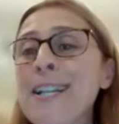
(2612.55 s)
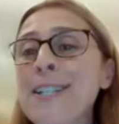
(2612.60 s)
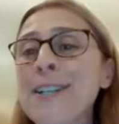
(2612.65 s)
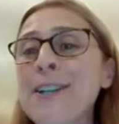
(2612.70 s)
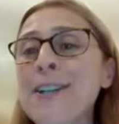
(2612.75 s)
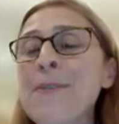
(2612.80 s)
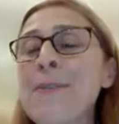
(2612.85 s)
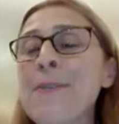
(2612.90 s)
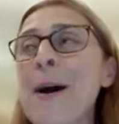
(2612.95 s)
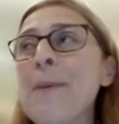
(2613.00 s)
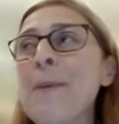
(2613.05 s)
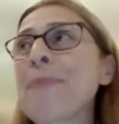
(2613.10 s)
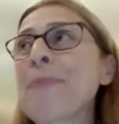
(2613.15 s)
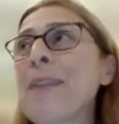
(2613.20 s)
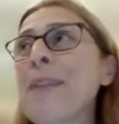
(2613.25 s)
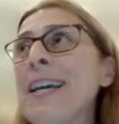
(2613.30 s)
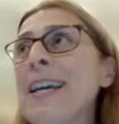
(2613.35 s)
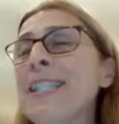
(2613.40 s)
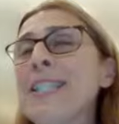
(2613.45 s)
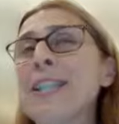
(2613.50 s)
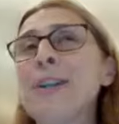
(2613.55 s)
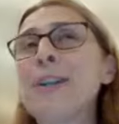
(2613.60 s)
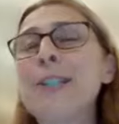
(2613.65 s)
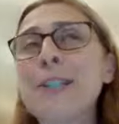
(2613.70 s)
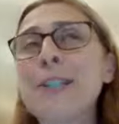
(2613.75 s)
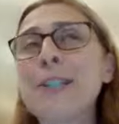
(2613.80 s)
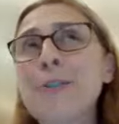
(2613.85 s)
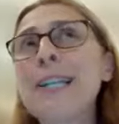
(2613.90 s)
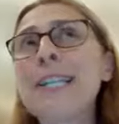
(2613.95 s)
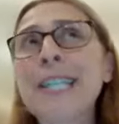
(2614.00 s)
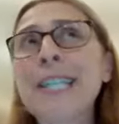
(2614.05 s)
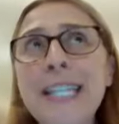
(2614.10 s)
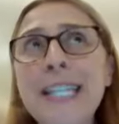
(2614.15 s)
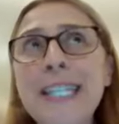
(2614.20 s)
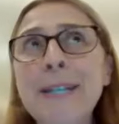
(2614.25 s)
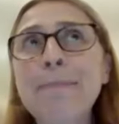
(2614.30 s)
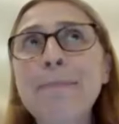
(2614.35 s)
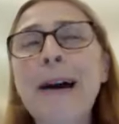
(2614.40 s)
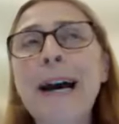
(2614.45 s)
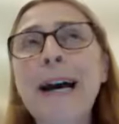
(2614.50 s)
So
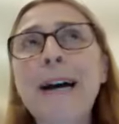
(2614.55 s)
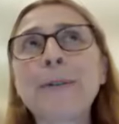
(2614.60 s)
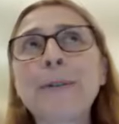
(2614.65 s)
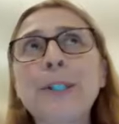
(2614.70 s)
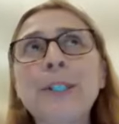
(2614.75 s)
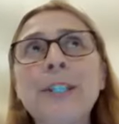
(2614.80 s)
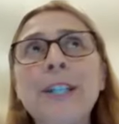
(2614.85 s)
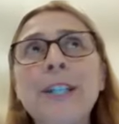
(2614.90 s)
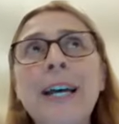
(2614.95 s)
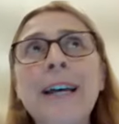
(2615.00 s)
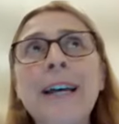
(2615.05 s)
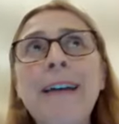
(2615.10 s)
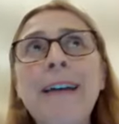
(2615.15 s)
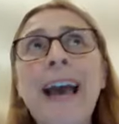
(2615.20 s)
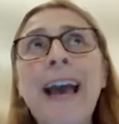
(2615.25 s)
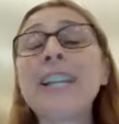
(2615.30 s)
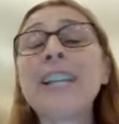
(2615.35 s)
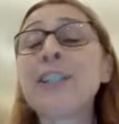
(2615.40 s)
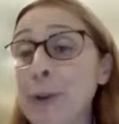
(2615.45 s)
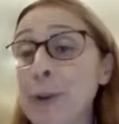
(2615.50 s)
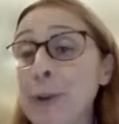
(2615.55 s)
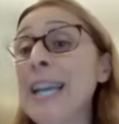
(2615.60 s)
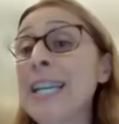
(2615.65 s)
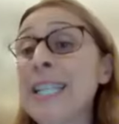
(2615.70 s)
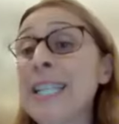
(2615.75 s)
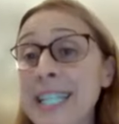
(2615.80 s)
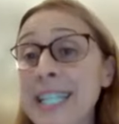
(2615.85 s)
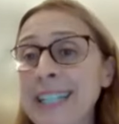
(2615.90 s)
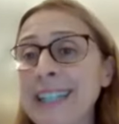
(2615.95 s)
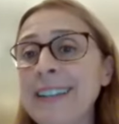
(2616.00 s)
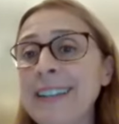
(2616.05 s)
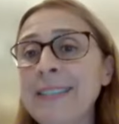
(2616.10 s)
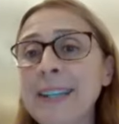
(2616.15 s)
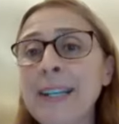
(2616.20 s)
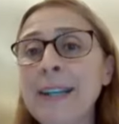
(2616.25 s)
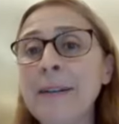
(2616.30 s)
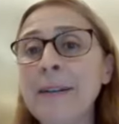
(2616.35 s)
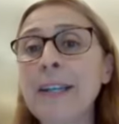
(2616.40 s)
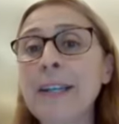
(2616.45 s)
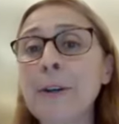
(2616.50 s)
it's about
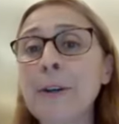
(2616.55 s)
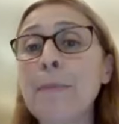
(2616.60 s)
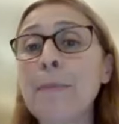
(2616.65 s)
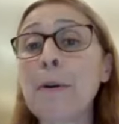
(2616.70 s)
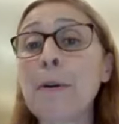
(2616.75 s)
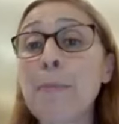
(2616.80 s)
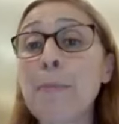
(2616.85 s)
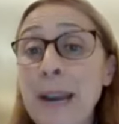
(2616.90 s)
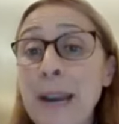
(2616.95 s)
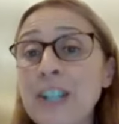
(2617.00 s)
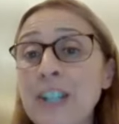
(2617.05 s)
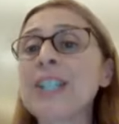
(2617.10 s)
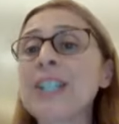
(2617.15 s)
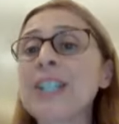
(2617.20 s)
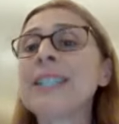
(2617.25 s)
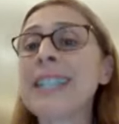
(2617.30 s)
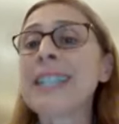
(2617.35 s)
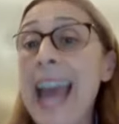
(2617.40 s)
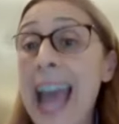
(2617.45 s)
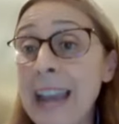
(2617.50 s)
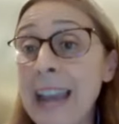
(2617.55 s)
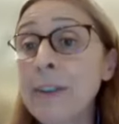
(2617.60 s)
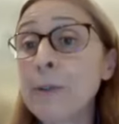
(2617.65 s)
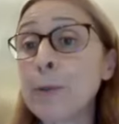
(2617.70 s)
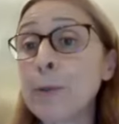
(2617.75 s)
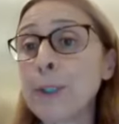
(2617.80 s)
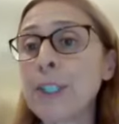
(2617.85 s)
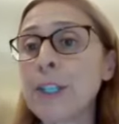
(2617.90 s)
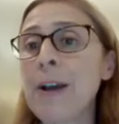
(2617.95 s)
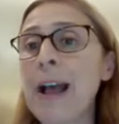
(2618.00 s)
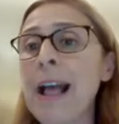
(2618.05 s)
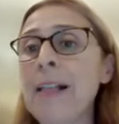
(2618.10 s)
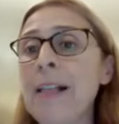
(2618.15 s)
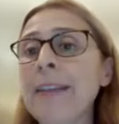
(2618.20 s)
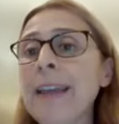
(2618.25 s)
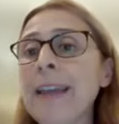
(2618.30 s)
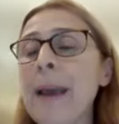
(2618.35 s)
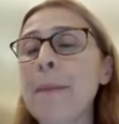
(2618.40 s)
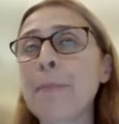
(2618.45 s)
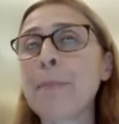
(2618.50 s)
educating, both patients and also
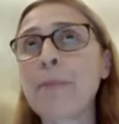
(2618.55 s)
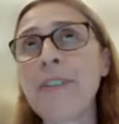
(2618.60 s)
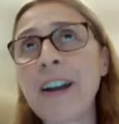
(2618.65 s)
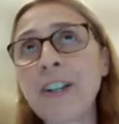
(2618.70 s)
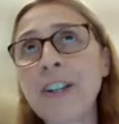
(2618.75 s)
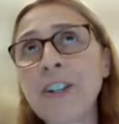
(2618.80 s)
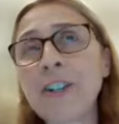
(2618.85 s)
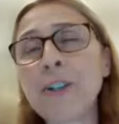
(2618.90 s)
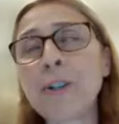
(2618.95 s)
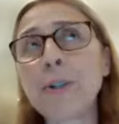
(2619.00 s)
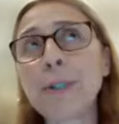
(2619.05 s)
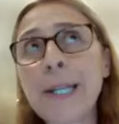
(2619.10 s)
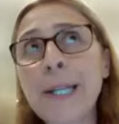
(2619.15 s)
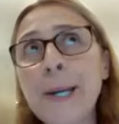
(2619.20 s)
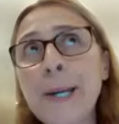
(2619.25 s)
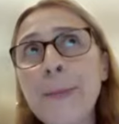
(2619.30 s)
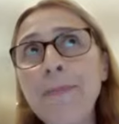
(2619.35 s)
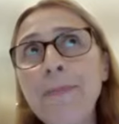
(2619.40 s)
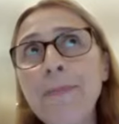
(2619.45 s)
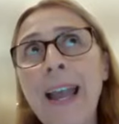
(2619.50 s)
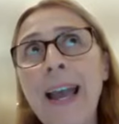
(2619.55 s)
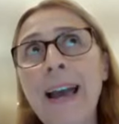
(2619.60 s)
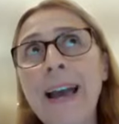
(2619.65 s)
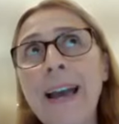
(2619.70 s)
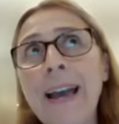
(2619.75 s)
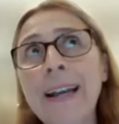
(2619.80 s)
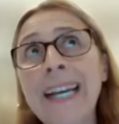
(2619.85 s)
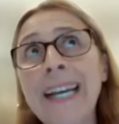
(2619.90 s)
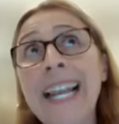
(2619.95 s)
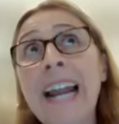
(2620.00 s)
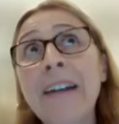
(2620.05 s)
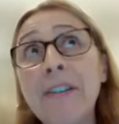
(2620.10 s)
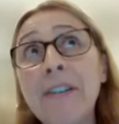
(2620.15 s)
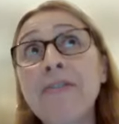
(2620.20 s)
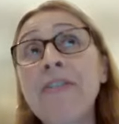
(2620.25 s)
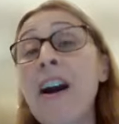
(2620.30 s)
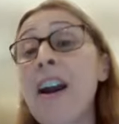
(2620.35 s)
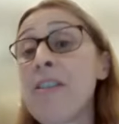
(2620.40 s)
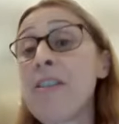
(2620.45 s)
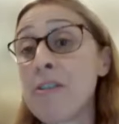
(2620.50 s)
healthcare professionals,
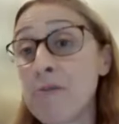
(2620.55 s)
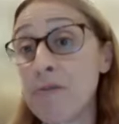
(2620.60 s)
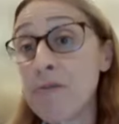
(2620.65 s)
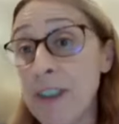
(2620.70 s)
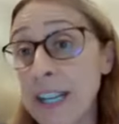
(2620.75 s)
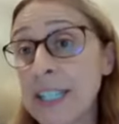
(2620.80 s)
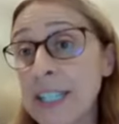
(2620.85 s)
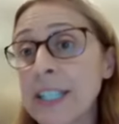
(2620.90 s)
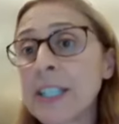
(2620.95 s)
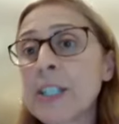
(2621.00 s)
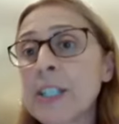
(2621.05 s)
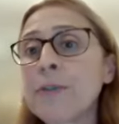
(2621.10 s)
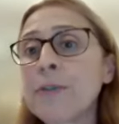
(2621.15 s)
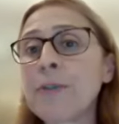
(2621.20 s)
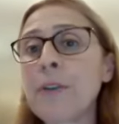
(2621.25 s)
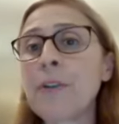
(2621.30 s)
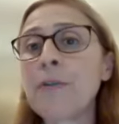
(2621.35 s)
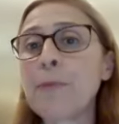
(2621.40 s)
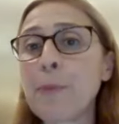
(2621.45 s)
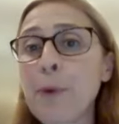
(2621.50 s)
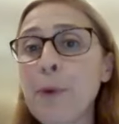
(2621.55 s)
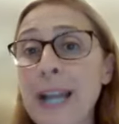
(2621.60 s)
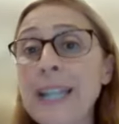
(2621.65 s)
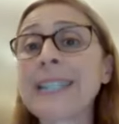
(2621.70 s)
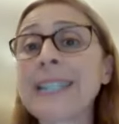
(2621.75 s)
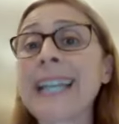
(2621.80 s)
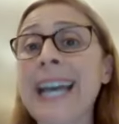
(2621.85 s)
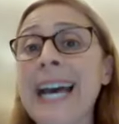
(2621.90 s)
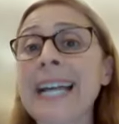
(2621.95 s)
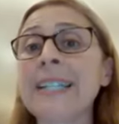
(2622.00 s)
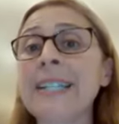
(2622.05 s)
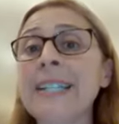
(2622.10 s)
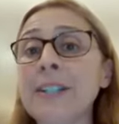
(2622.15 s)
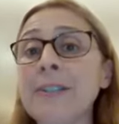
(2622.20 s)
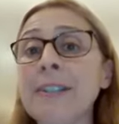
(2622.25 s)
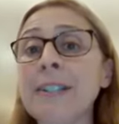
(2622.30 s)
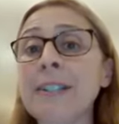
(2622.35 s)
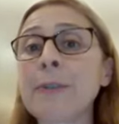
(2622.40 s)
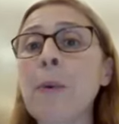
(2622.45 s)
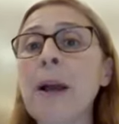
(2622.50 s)
clarifying the risks of breast
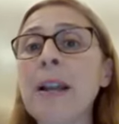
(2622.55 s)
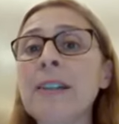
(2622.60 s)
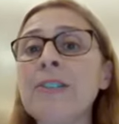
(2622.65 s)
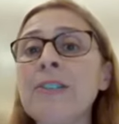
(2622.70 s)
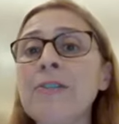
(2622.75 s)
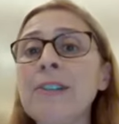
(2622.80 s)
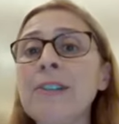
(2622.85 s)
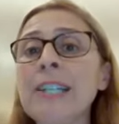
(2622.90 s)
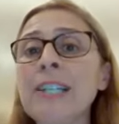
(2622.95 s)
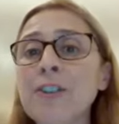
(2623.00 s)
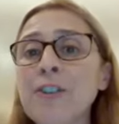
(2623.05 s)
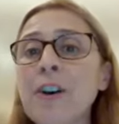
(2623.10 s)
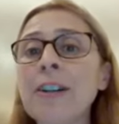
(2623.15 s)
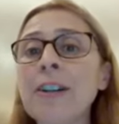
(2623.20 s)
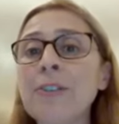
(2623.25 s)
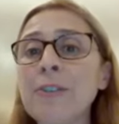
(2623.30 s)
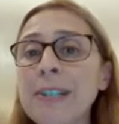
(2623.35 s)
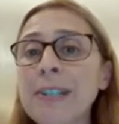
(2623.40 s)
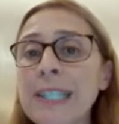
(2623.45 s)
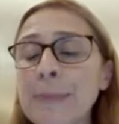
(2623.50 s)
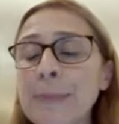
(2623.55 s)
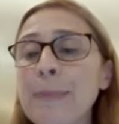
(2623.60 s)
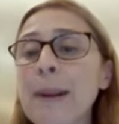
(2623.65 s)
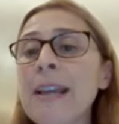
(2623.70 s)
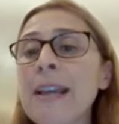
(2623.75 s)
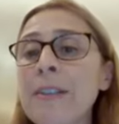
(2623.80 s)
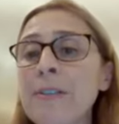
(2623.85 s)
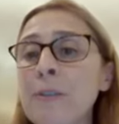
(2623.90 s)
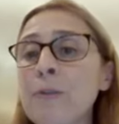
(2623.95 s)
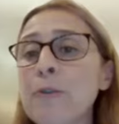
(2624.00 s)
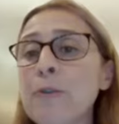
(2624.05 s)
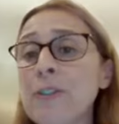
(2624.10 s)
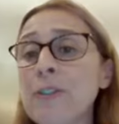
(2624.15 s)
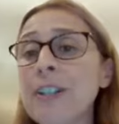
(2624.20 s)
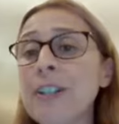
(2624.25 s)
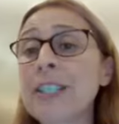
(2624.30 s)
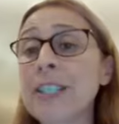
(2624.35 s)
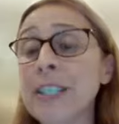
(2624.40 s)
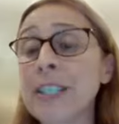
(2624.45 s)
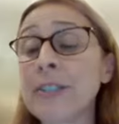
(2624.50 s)
cancer as well, and really trying to explain that those
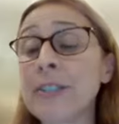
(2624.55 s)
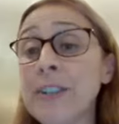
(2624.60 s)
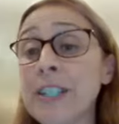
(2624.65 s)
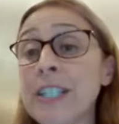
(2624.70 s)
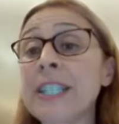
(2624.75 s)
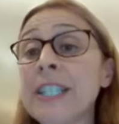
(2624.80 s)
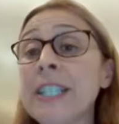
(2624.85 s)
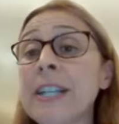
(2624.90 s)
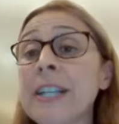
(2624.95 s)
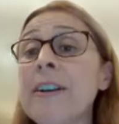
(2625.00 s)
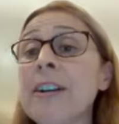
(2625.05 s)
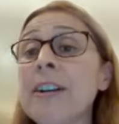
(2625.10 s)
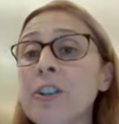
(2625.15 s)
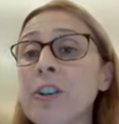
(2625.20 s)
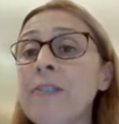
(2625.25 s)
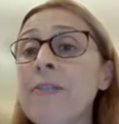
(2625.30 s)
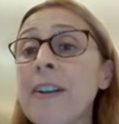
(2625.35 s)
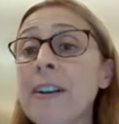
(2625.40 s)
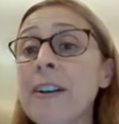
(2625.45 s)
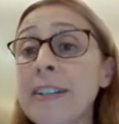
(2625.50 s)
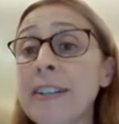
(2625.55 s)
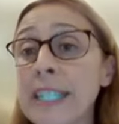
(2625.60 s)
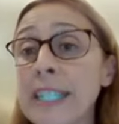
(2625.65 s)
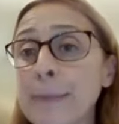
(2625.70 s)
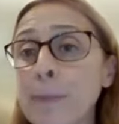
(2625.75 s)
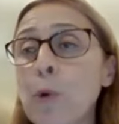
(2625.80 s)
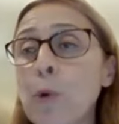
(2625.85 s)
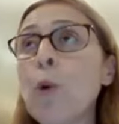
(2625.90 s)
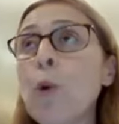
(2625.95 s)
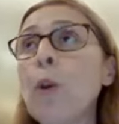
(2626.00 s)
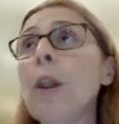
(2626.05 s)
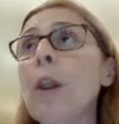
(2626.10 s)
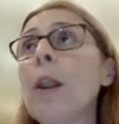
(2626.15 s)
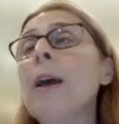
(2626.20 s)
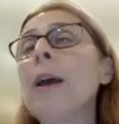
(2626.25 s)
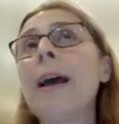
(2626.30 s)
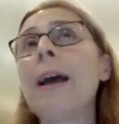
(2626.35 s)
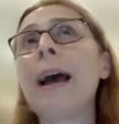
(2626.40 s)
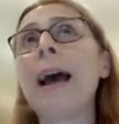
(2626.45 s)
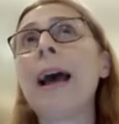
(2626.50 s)
risks are actually very small,
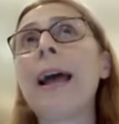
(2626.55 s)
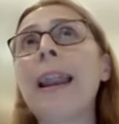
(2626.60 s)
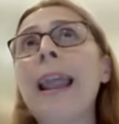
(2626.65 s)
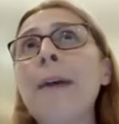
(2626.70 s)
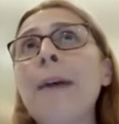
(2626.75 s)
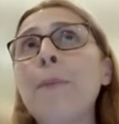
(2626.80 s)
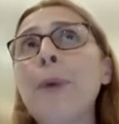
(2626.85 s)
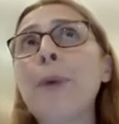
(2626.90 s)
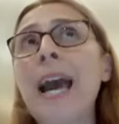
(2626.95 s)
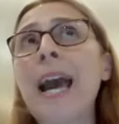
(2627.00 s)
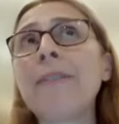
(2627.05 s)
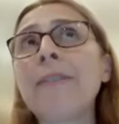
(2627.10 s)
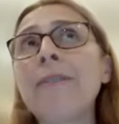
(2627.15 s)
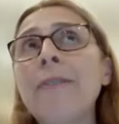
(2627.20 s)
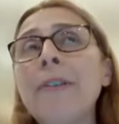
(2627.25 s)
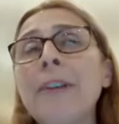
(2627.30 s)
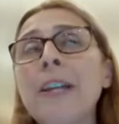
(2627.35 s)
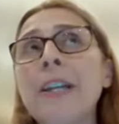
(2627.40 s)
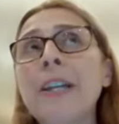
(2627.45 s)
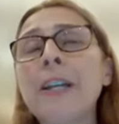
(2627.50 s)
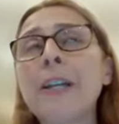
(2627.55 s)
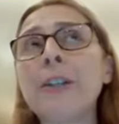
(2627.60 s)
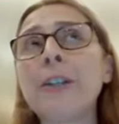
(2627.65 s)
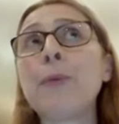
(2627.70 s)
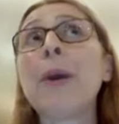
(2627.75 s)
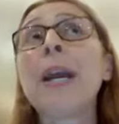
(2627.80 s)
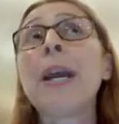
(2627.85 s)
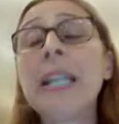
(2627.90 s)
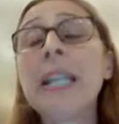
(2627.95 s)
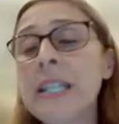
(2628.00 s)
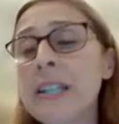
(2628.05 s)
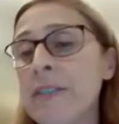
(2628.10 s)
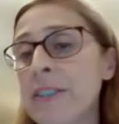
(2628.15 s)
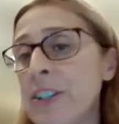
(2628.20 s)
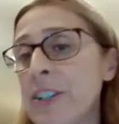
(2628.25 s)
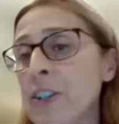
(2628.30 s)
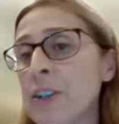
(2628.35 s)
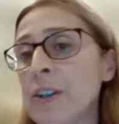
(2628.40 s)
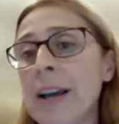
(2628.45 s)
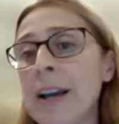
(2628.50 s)
and we have to
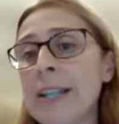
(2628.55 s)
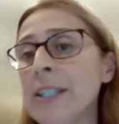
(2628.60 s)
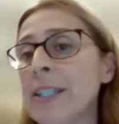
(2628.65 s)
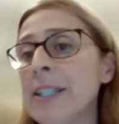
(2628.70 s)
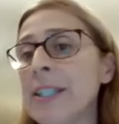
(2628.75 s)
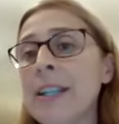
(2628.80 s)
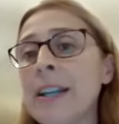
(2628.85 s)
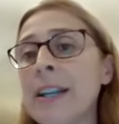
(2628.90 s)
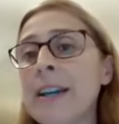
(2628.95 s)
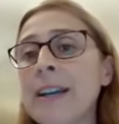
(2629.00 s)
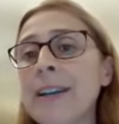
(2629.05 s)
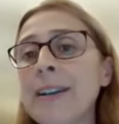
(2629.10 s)
individualize